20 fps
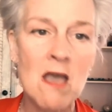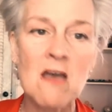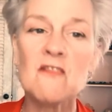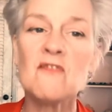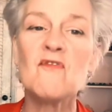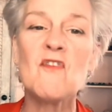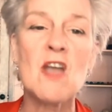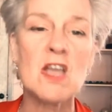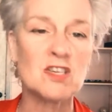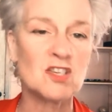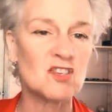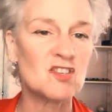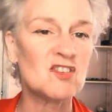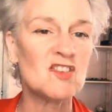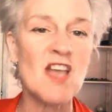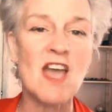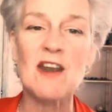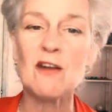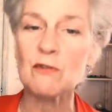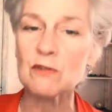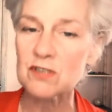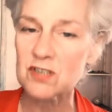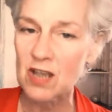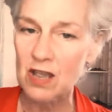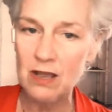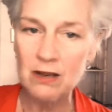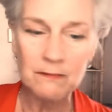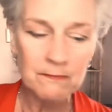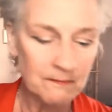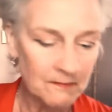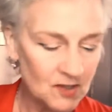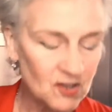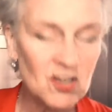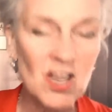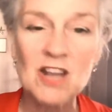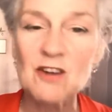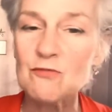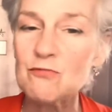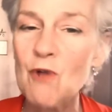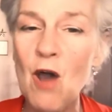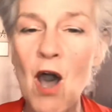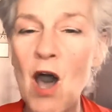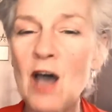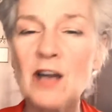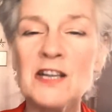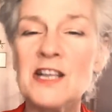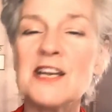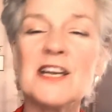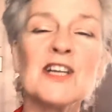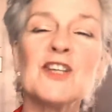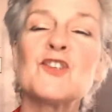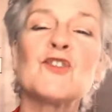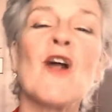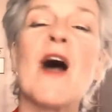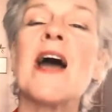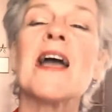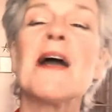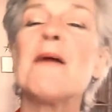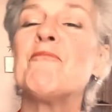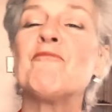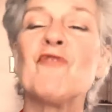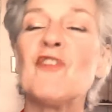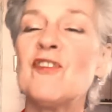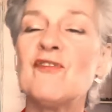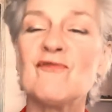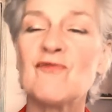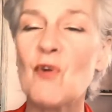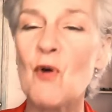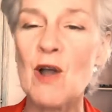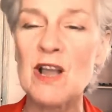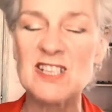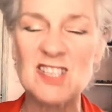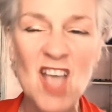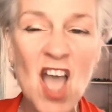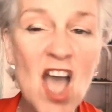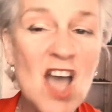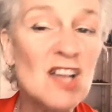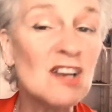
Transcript: This settles it, said Ron in a triumphant voice.